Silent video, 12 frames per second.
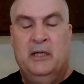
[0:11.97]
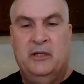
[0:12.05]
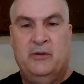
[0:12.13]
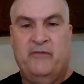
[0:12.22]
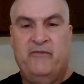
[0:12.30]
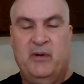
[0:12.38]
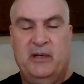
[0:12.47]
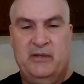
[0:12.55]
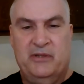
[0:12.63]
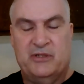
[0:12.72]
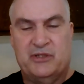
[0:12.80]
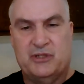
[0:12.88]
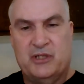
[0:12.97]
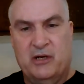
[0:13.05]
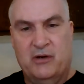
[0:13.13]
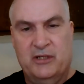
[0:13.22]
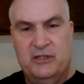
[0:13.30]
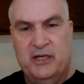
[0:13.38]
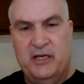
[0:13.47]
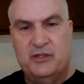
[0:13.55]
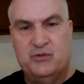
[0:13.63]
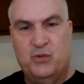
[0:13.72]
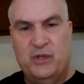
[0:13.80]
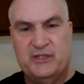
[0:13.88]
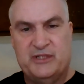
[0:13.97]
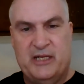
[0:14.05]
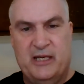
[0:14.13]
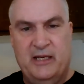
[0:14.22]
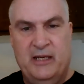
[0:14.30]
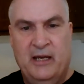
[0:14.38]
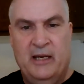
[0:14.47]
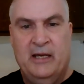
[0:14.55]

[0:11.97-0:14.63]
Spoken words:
Hello, everybody. This is Gary. Today is Wednesday,